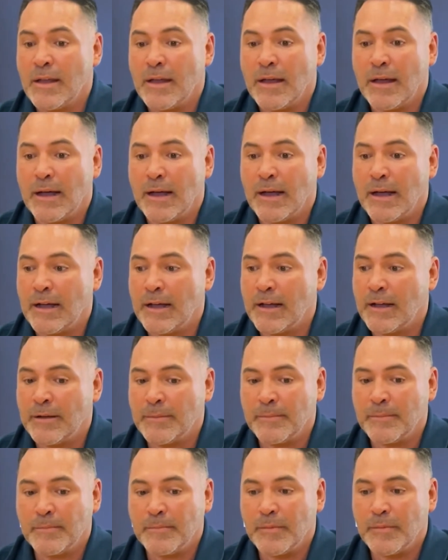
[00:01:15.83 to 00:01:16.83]

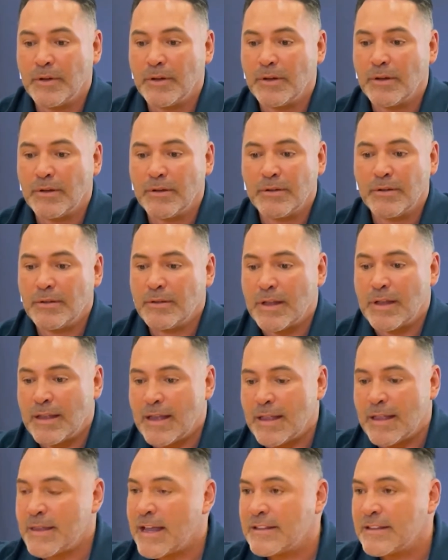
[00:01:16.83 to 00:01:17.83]

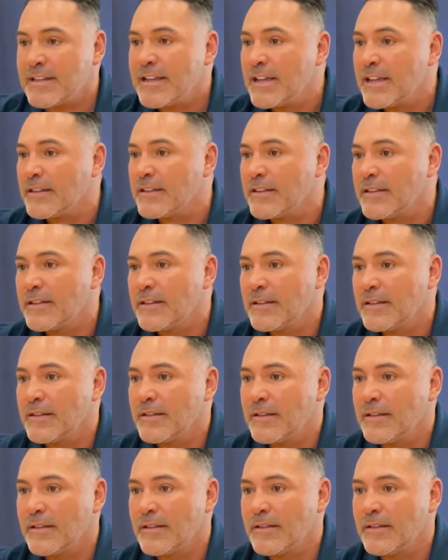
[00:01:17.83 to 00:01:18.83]
And that's it.
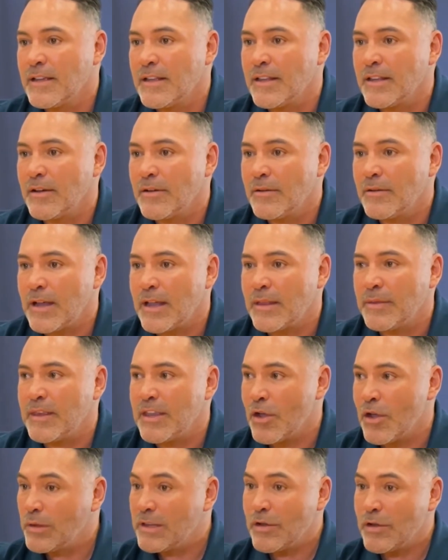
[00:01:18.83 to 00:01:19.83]
You know? And the
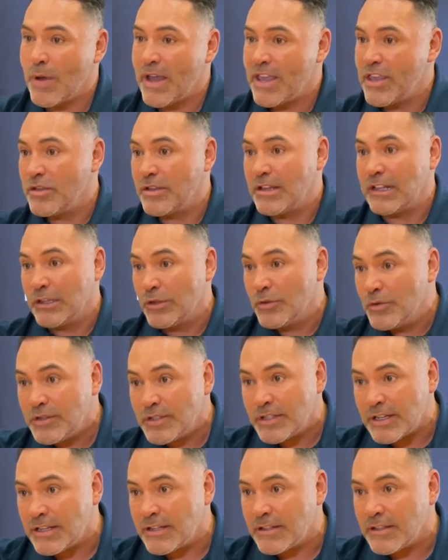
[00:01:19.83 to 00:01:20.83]
only way you can lose
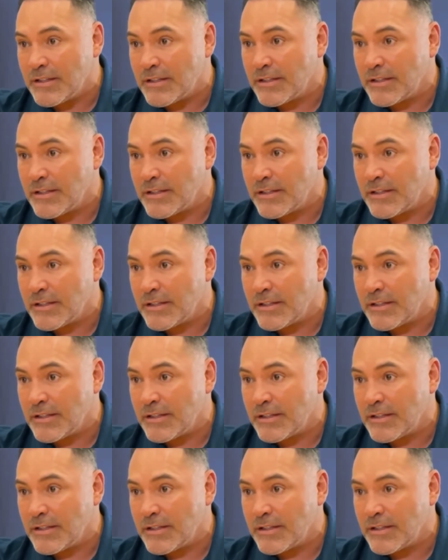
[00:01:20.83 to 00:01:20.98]
it.